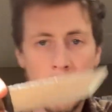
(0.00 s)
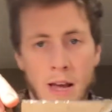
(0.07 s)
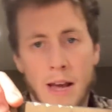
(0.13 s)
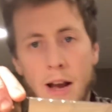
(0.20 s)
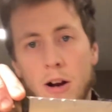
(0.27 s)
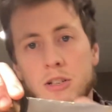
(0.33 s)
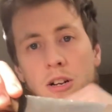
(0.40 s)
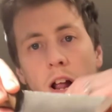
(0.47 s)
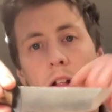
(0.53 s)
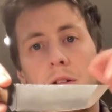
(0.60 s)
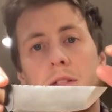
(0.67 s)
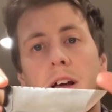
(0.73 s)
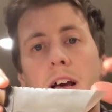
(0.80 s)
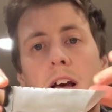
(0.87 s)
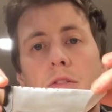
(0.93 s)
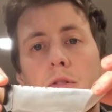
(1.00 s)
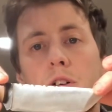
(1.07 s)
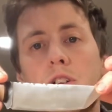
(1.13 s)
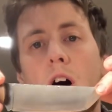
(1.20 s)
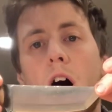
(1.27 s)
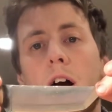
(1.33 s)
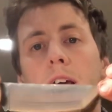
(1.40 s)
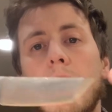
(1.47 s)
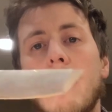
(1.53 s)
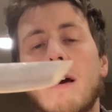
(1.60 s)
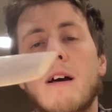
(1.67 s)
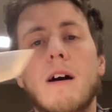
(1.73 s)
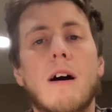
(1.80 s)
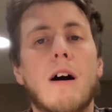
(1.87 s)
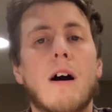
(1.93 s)
Here's another thing. If we're
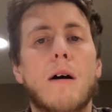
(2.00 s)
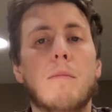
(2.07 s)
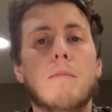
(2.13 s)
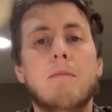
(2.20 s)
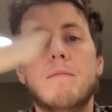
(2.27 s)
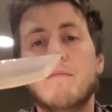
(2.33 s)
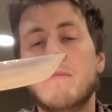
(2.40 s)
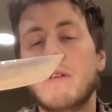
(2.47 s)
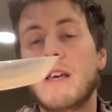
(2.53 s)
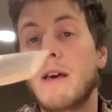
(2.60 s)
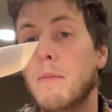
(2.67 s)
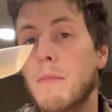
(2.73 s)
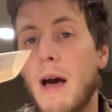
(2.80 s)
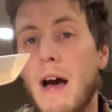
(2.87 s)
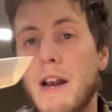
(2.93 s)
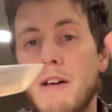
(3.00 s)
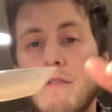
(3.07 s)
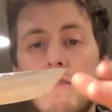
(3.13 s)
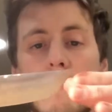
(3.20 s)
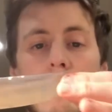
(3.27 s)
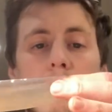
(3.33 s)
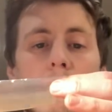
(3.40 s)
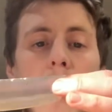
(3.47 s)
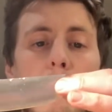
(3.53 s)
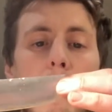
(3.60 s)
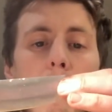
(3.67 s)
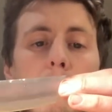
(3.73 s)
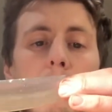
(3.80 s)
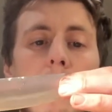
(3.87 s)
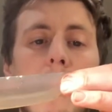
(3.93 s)
talking combative type
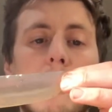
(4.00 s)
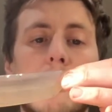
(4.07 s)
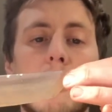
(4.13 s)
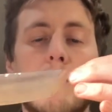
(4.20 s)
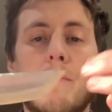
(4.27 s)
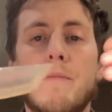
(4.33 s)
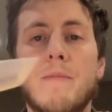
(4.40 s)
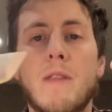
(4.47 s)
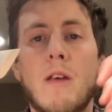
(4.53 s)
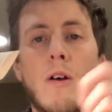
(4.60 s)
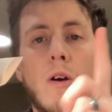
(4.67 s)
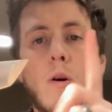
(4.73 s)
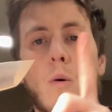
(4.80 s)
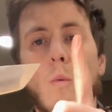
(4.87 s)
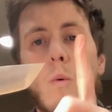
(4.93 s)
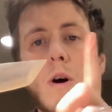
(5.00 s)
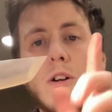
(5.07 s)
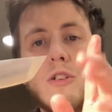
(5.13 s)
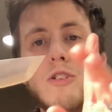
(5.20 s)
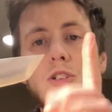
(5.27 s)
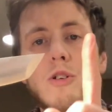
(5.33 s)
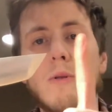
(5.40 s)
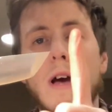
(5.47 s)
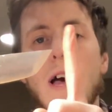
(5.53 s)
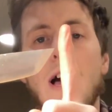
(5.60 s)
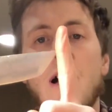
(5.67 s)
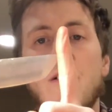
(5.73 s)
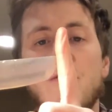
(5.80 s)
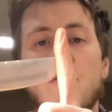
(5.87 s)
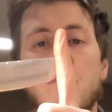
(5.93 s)
application, once you
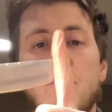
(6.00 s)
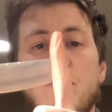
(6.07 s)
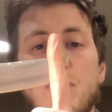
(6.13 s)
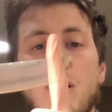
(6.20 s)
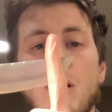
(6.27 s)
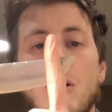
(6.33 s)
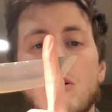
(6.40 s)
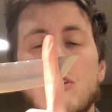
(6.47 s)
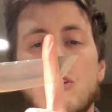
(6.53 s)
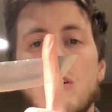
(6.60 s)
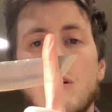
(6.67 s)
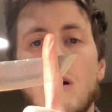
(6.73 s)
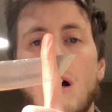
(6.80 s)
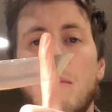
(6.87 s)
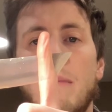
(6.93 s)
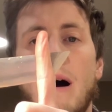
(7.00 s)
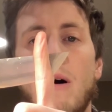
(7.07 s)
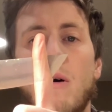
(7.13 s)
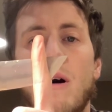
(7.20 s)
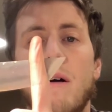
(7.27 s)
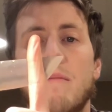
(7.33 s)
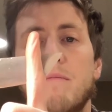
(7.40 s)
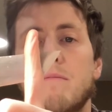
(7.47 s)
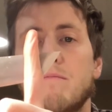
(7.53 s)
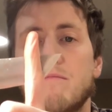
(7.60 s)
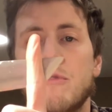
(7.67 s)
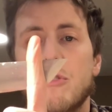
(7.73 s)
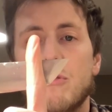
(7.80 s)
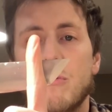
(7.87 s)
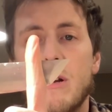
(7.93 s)
have pierced about
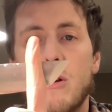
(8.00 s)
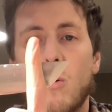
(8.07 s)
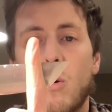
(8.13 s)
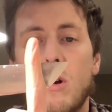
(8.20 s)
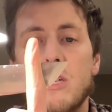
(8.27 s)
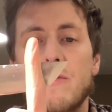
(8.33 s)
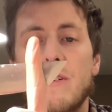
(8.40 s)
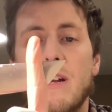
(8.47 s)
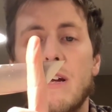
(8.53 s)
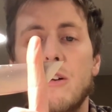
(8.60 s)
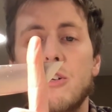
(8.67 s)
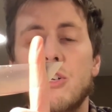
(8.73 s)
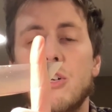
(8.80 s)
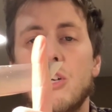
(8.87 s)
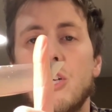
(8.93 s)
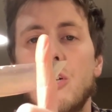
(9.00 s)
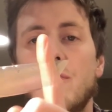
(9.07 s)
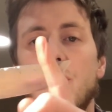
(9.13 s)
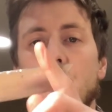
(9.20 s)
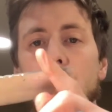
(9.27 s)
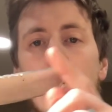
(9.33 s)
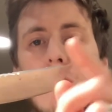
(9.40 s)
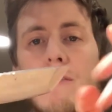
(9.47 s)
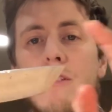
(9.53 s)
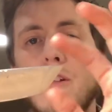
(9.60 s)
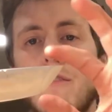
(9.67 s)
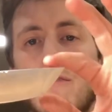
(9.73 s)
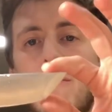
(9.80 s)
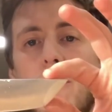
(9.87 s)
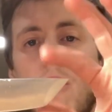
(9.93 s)
3/4 of an inch, you've achieved the
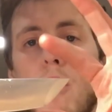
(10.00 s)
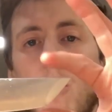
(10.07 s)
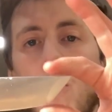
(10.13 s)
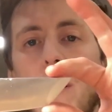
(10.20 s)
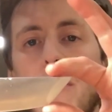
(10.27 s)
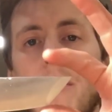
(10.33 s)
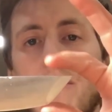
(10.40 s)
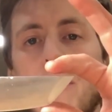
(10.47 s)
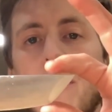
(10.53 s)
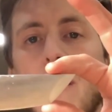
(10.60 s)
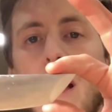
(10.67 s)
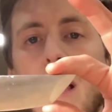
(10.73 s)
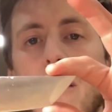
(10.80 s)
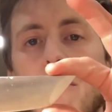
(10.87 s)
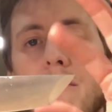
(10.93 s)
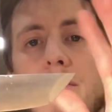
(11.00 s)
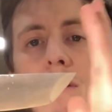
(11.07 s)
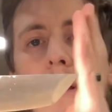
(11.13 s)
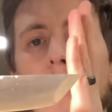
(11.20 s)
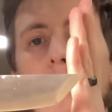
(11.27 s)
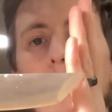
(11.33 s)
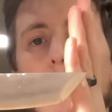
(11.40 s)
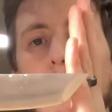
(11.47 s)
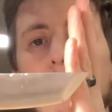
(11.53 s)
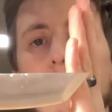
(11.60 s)
full width of the knife. There